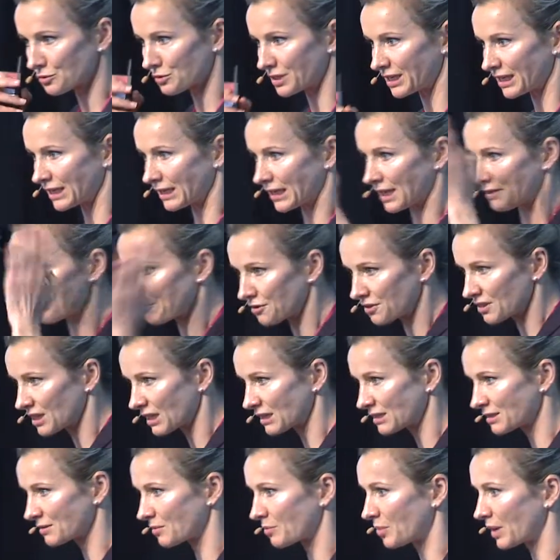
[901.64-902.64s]
ready.
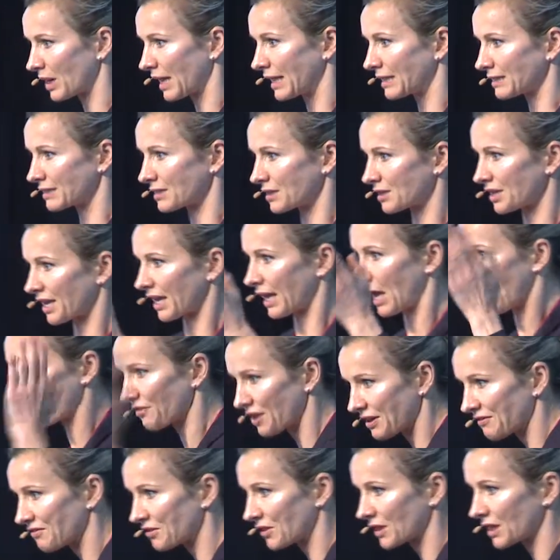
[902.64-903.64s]
Everything's in place. Okay, I
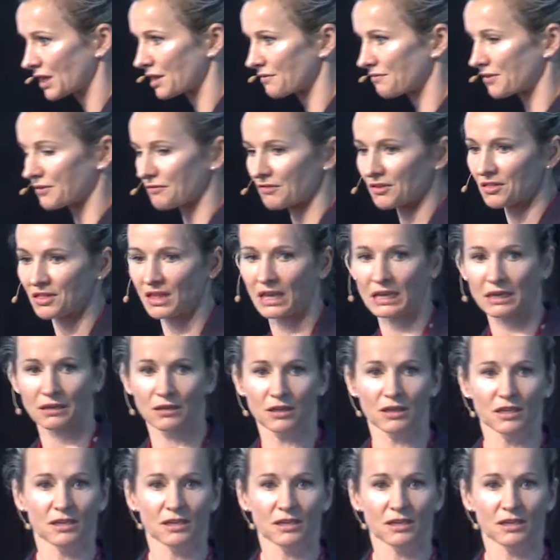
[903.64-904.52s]
have to think of everything.